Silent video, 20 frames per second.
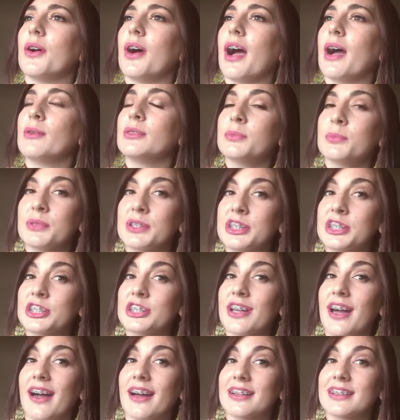I was pretty
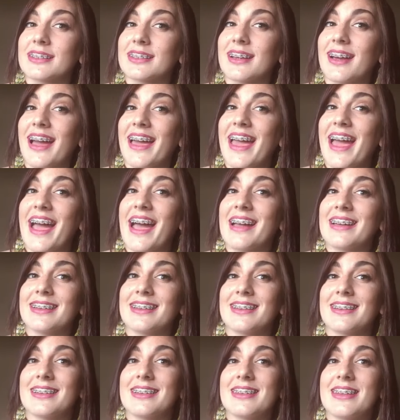shocked. I had
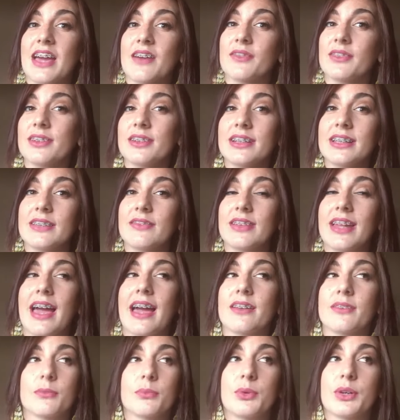never even
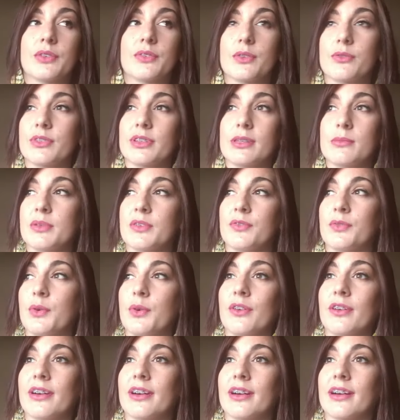had a boyfriend really
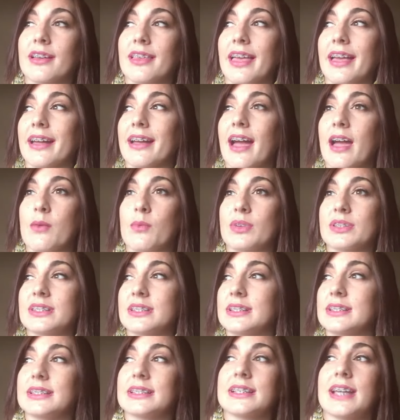before. I
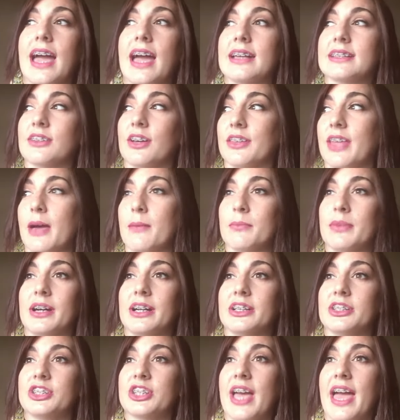wasn't into guys all that
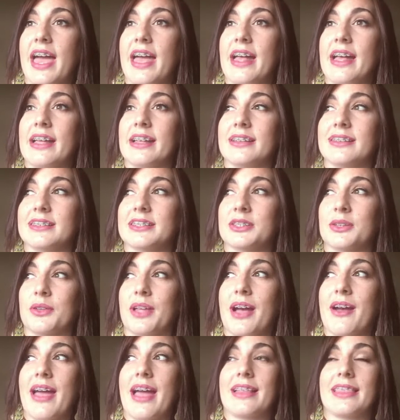much. And so
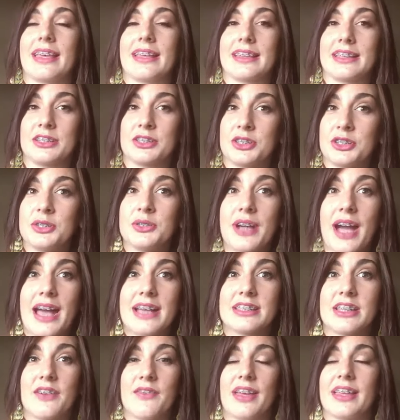now I had these two
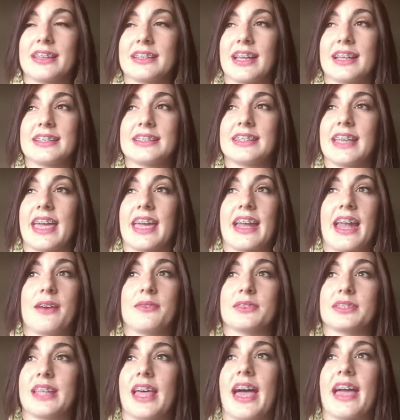guys on Valentine's Day, and I
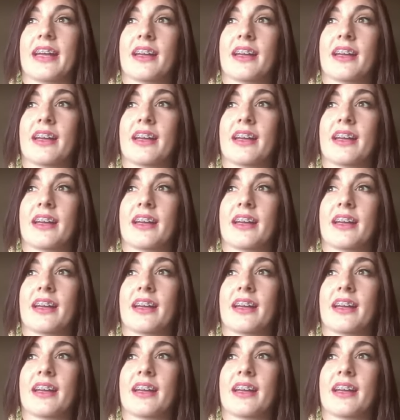was